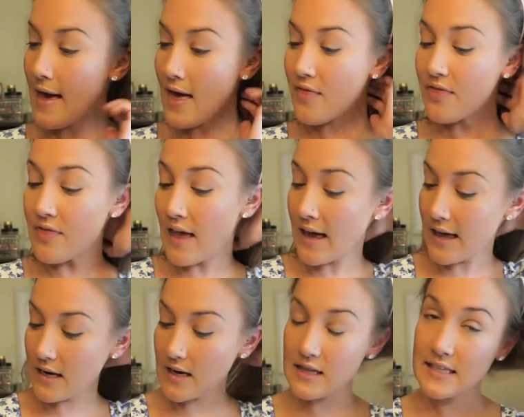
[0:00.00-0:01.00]
And
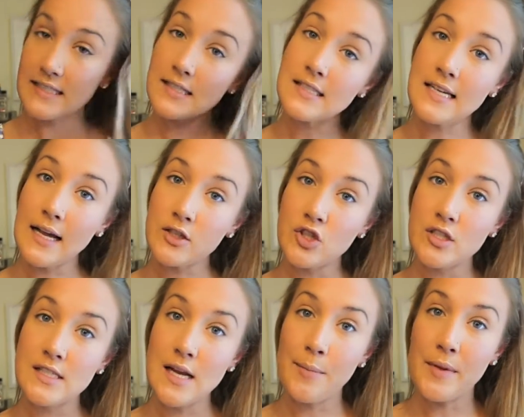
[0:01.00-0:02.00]
then this is an extra
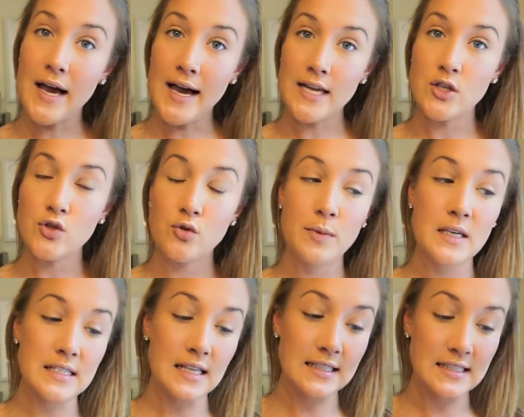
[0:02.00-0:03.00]
step that I do
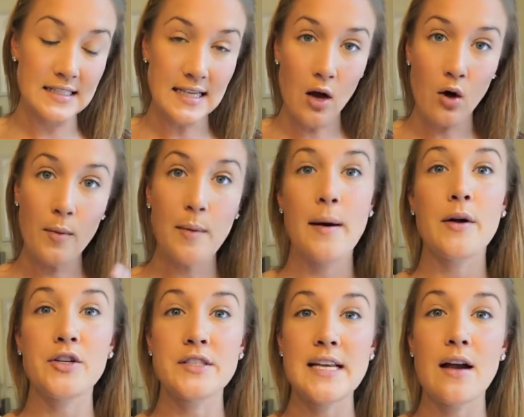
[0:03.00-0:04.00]
because I like to set all my
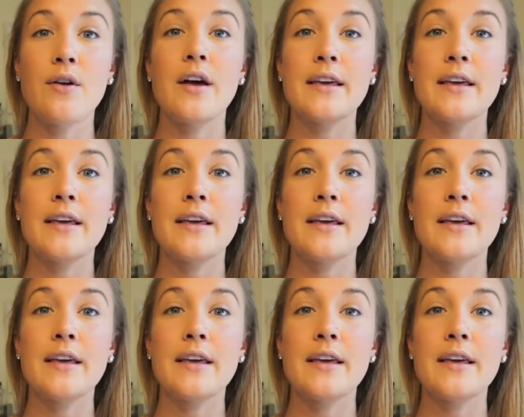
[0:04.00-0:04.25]
powders down.